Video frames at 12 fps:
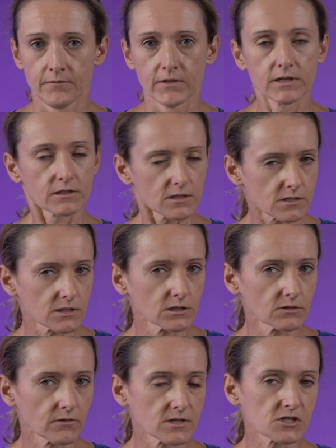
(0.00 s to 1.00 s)
It is an
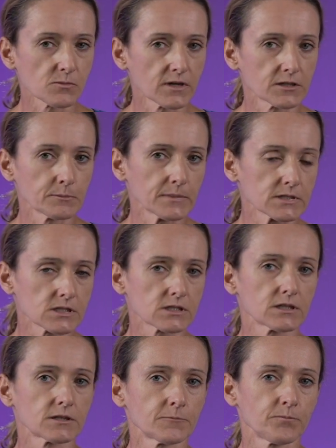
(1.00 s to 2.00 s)
investment, but
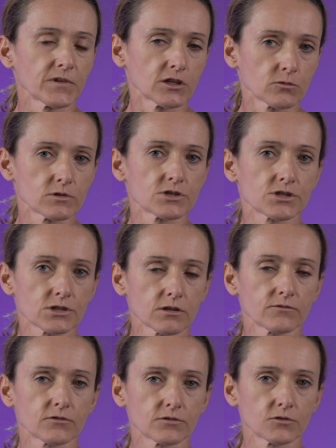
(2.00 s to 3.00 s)
still it will
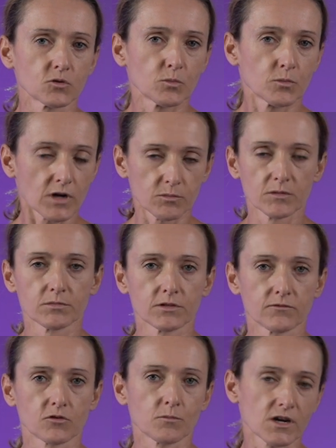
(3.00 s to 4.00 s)
stay for you probably
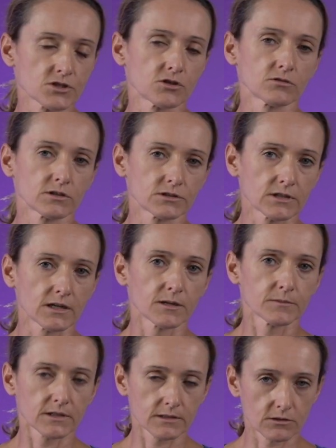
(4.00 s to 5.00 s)
for much longer
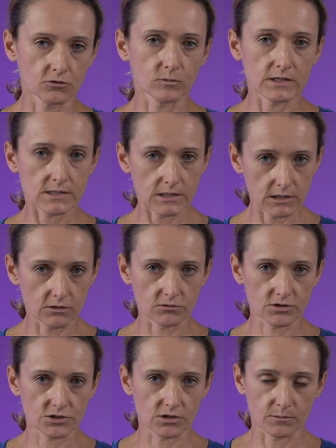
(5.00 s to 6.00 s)
time than a normal
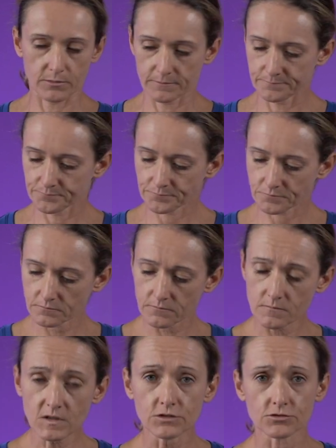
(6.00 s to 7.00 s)
silicone strap.
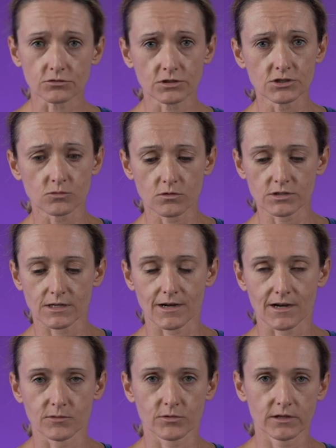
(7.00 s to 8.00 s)
So this was a
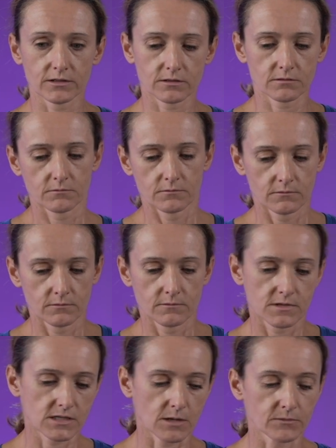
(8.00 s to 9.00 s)
hybrid,
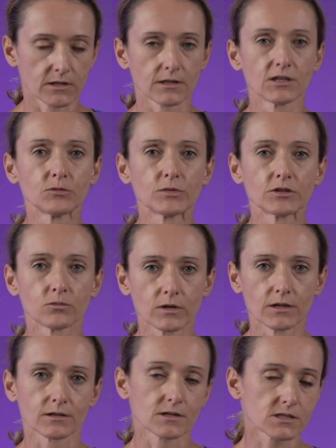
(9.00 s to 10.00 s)
something in
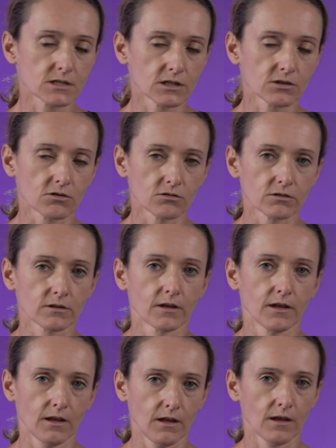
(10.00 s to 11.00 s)
between a silicone
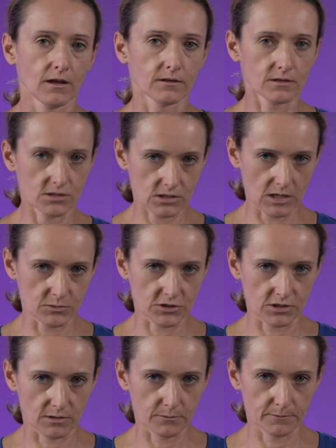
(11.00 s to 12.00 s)
and a slab strap.